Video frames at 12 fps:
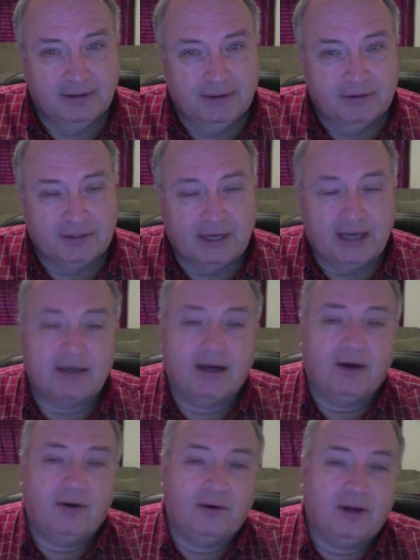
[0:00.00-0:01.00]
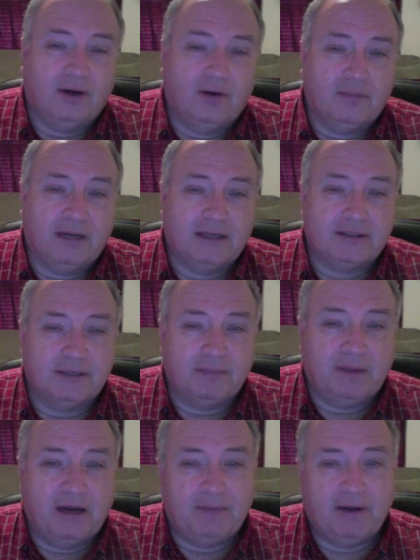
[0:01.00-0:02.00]
So I called home. I said,
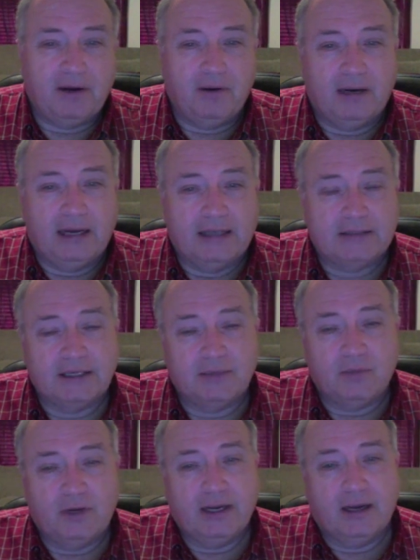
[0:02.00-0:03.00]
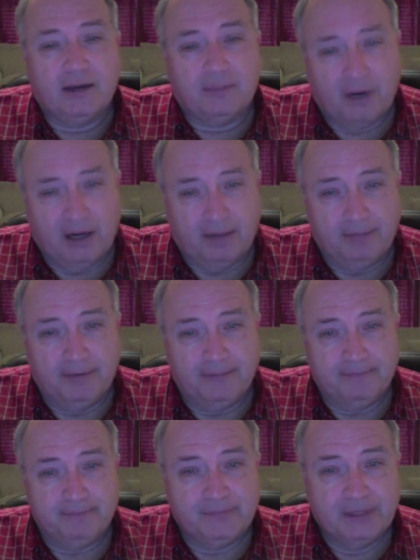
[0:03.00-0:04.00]
Papa, I said, we got a problem.
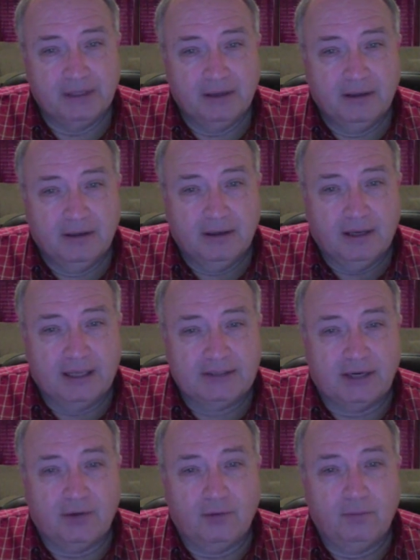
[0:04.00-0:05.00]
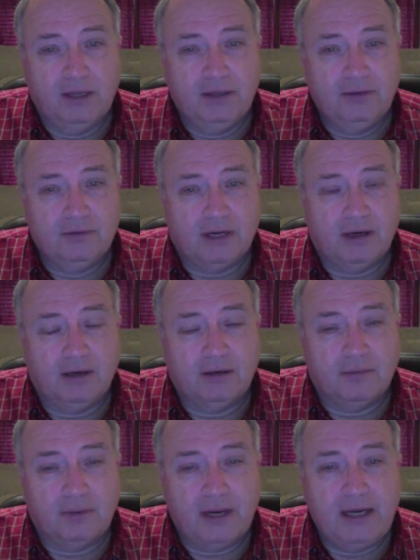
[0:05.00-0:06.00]
I said, old Blue's learned
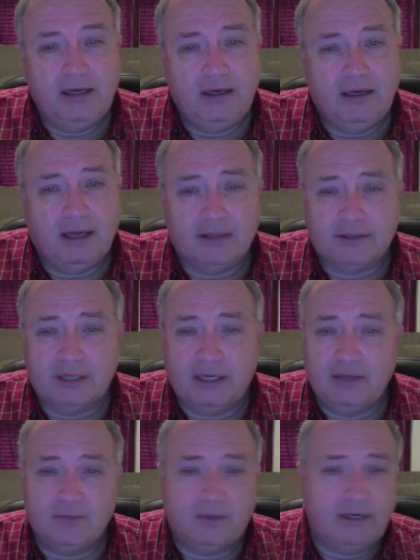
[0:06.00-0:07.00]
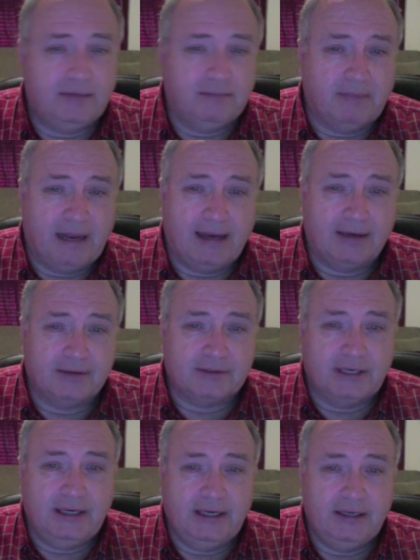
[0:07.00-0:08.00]
to read. I said, he's reading
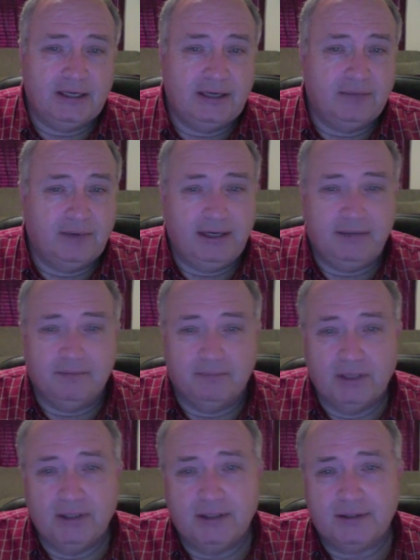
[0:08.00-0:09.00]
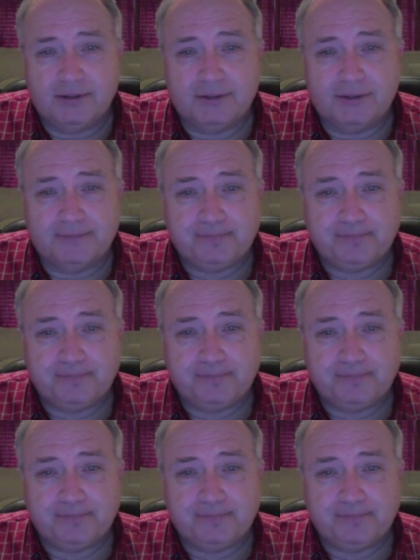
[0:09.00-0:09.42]
magazines, he's reading books,